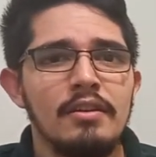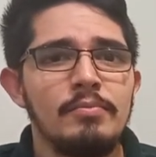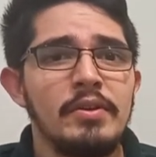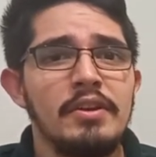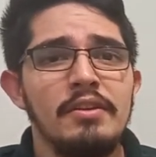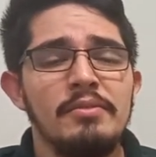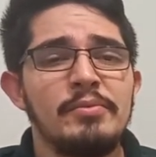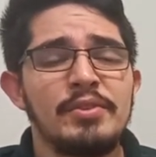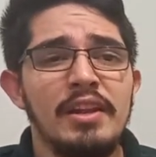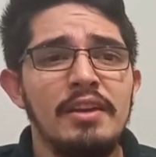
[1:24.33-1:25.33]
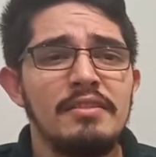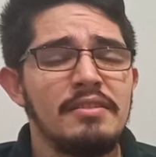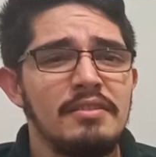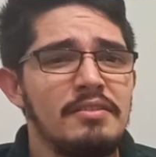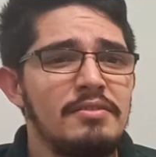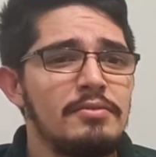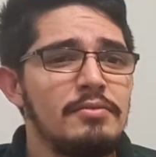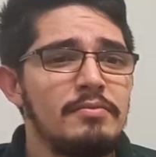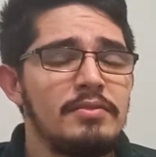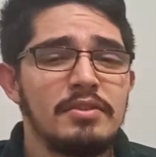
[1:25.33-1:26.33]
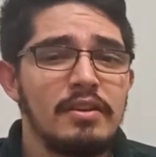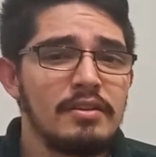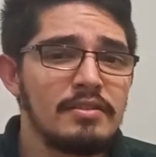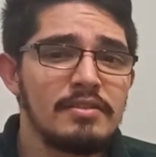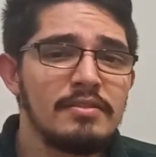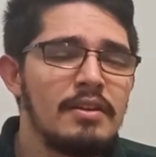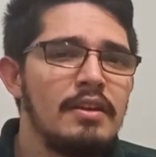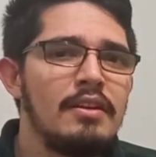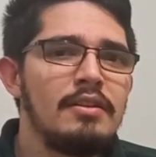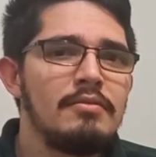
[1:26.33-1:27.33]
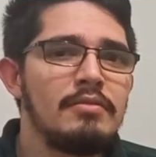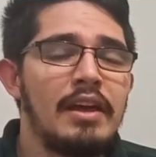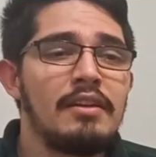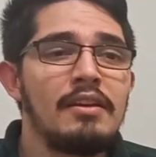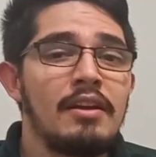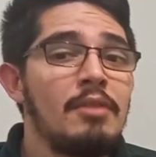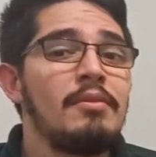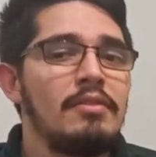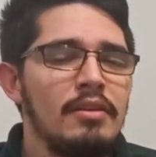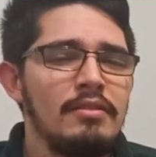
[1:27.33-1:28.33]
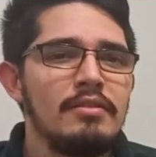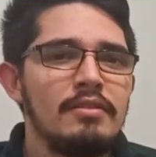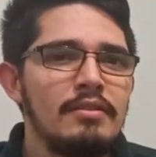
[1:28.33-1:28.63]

very related to sharks, like a common thought.